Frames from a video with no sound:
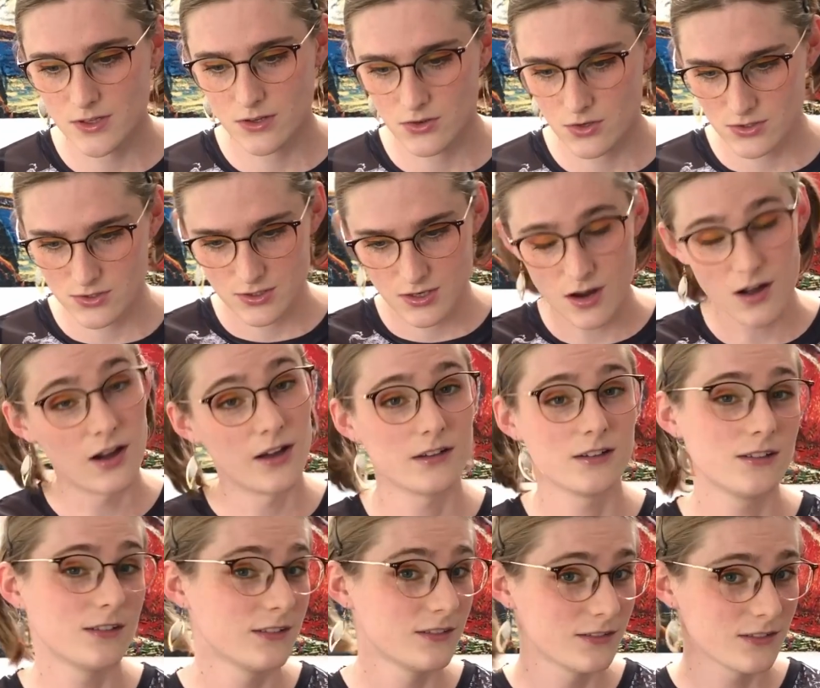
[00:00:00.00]
I just
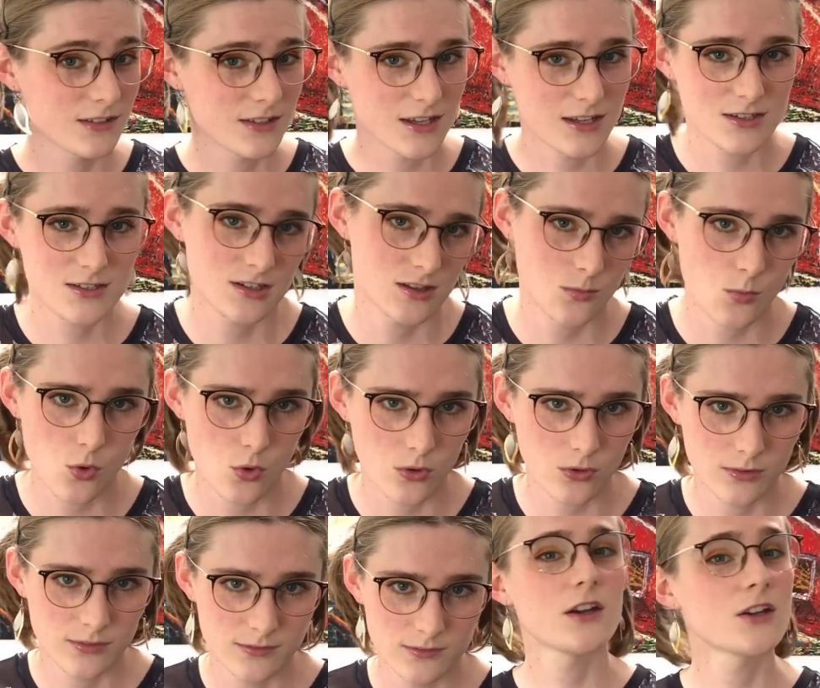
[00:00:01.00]
can't get to them
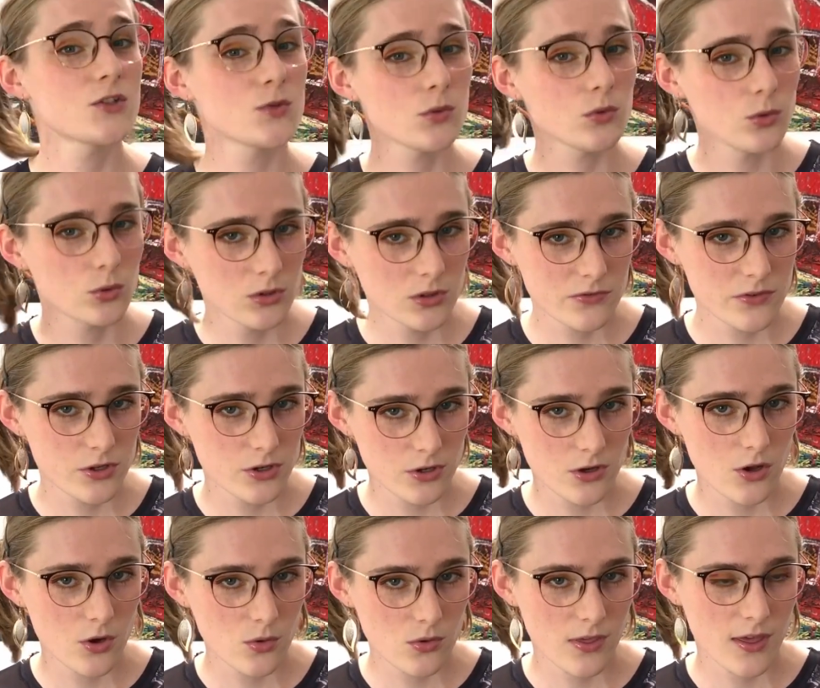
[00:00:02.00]
all. I just want all of you to
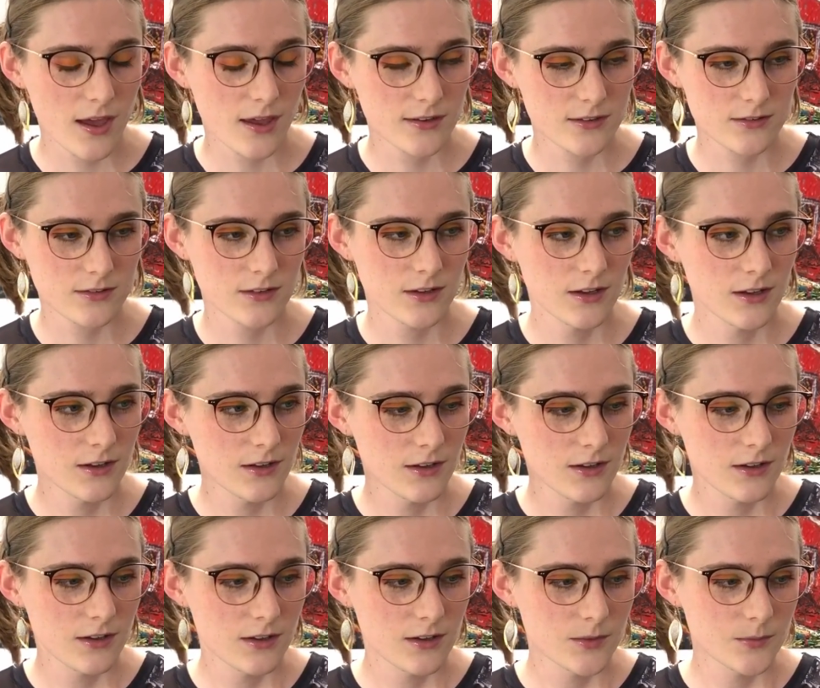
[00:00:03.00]
know that
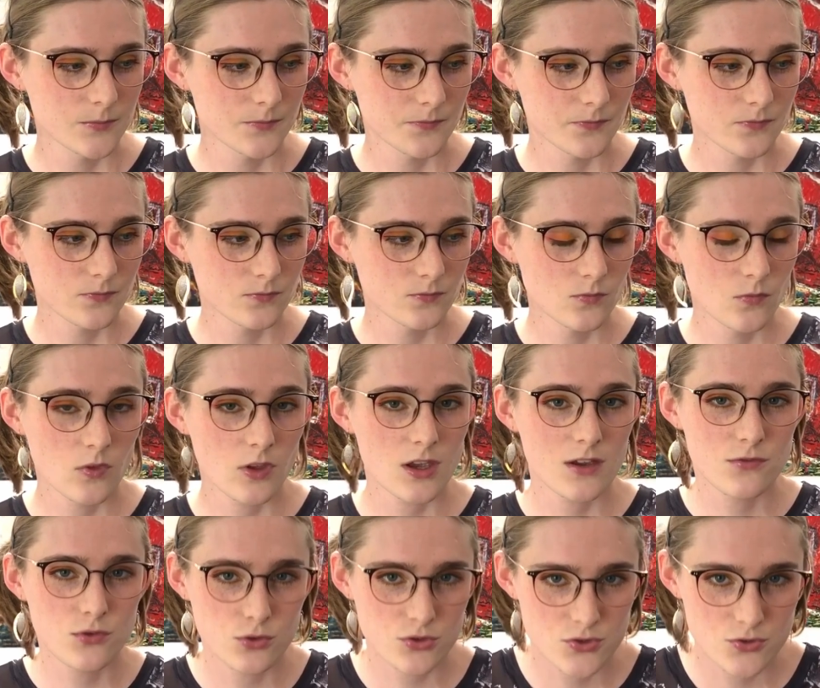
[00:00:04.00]

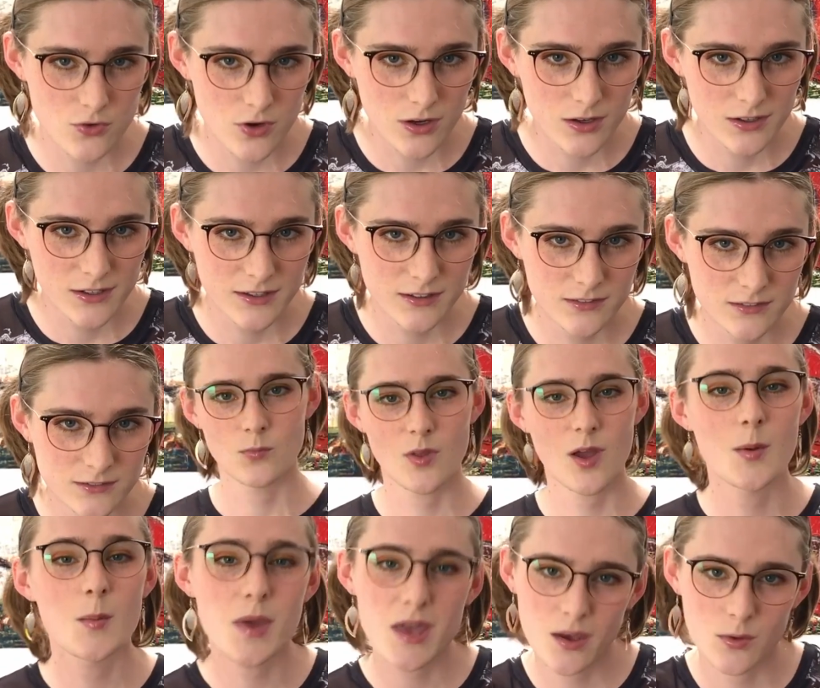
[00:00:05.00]
if you're struggling,
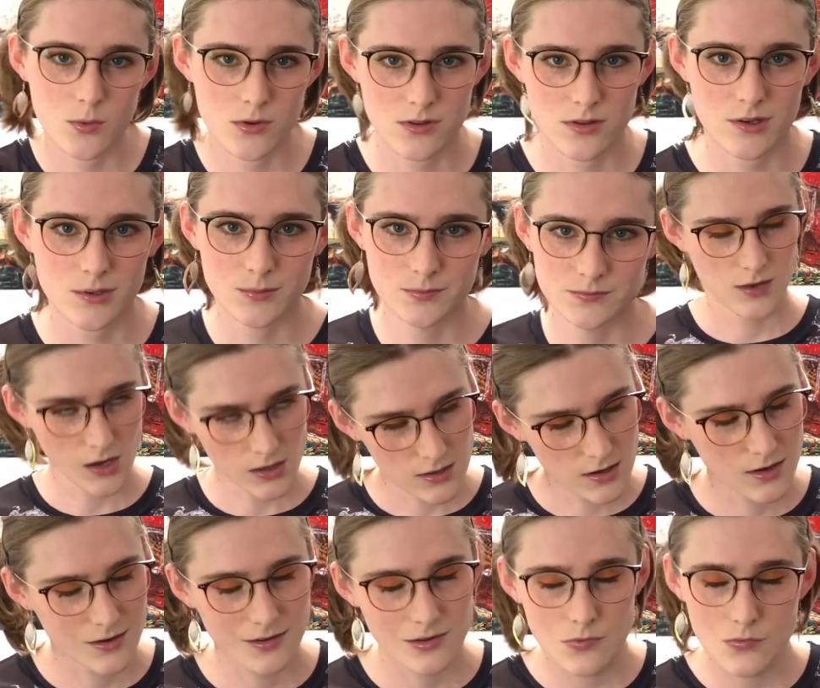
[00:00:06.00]
I'm here with you. And
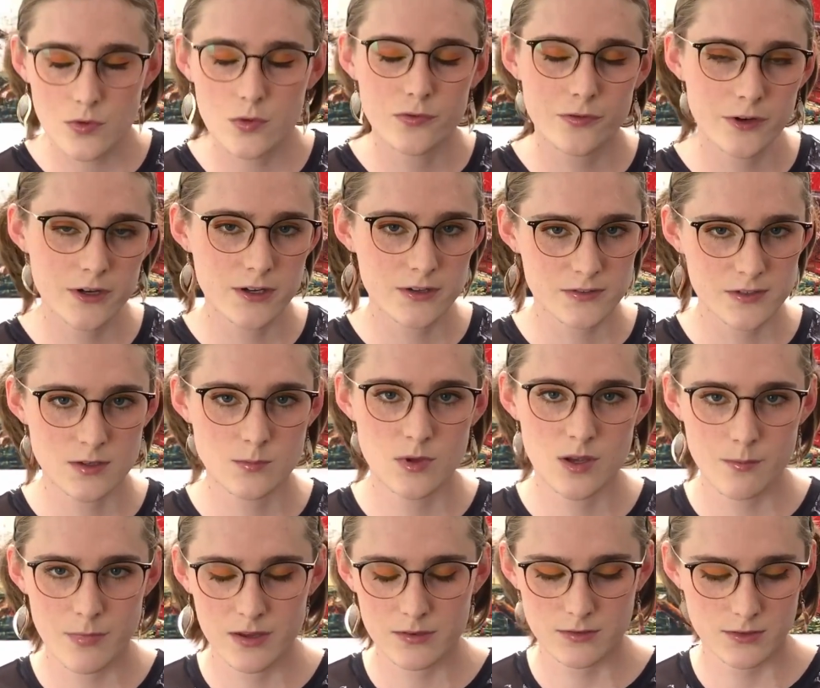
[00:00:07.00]
yeah, feel free to send me
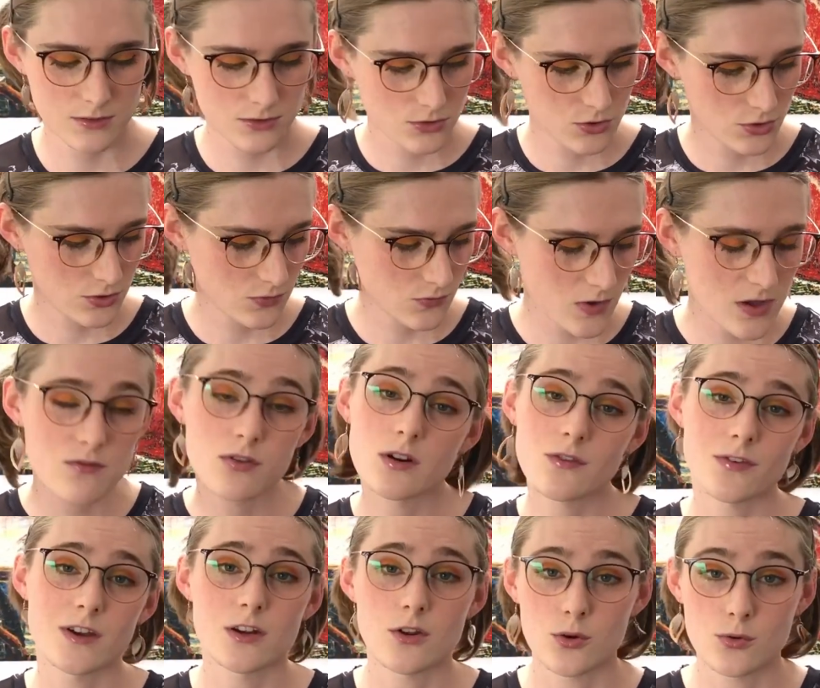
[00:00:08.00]
a message. Even
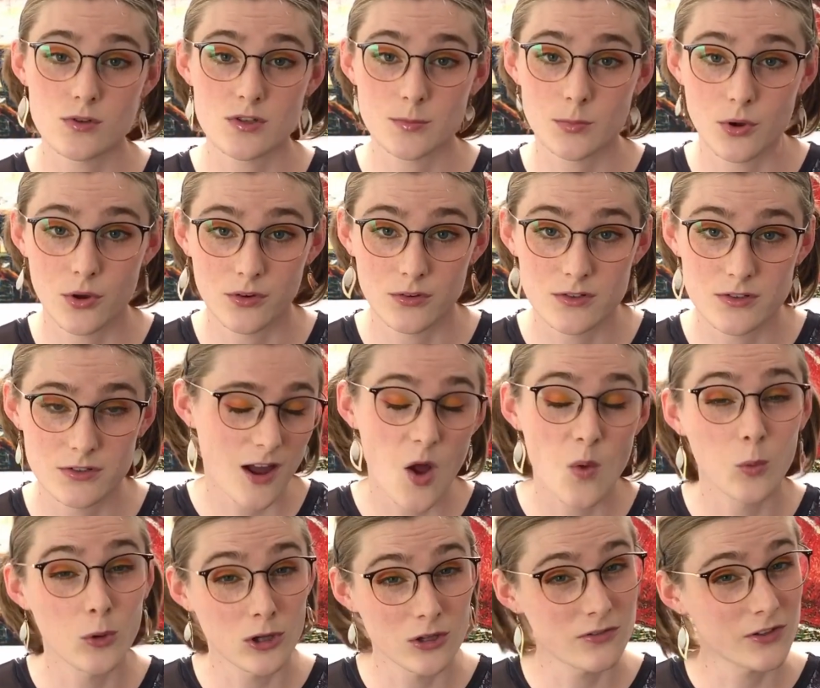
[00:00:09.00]
if I don't respond, I
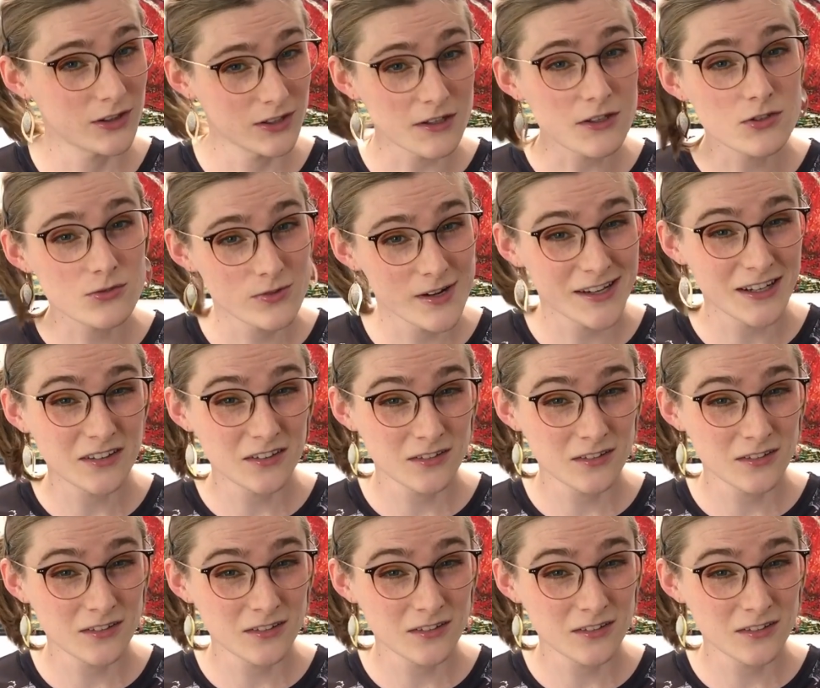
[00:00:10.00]
will have at least read it.